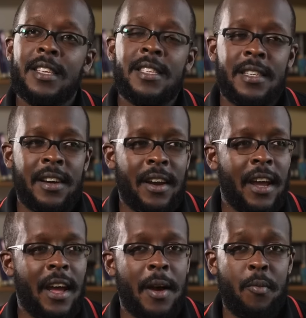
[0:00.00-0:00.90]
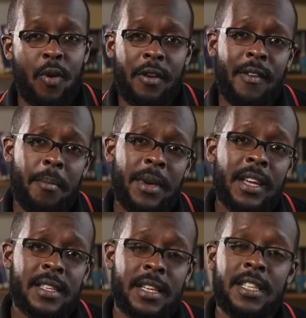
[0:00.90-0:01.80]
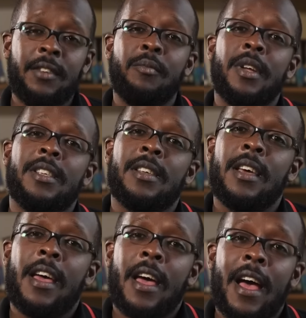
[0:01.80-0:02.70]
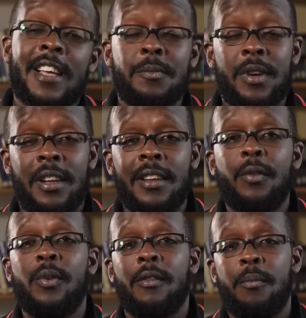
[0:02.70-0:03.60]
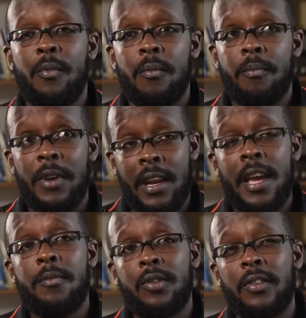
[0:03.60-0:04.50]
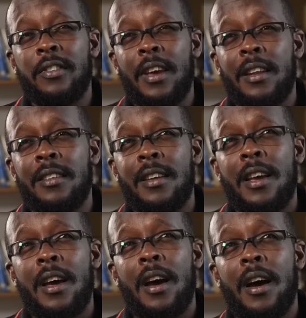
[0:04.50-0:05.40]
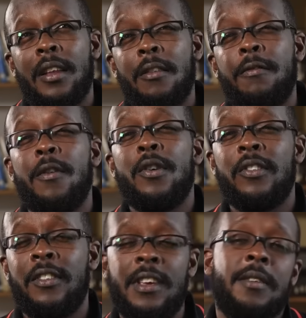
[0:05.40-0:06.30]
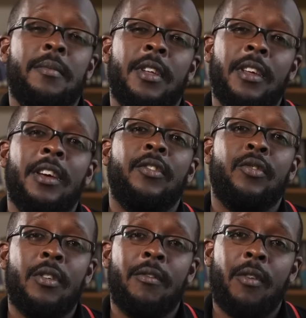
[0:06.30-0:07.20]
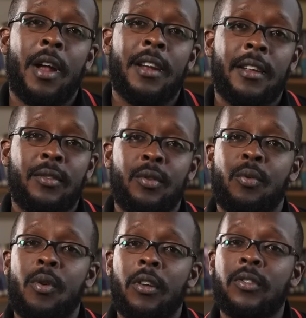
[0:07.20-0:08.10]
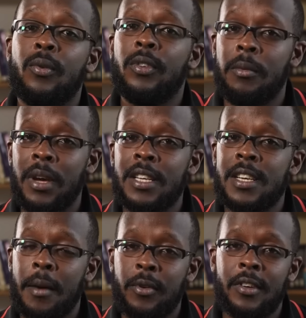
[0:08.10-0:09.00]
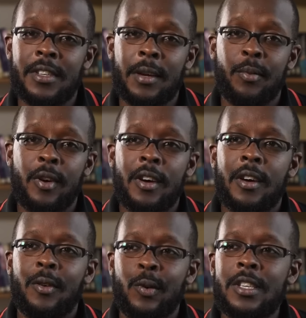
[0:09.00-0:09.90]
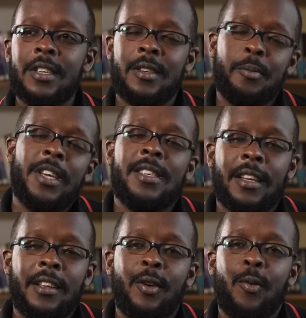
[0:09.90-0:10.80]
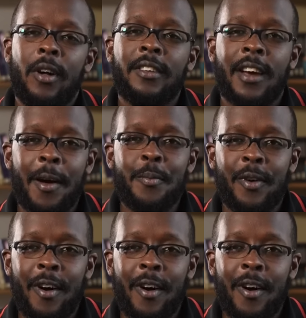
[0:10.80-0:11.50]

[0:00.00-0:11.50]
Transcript: this year, one of our biggest achievements has been that we have been able to send the first team in the history of Rwanda to the World School Debate Championship, which is basically the World Cup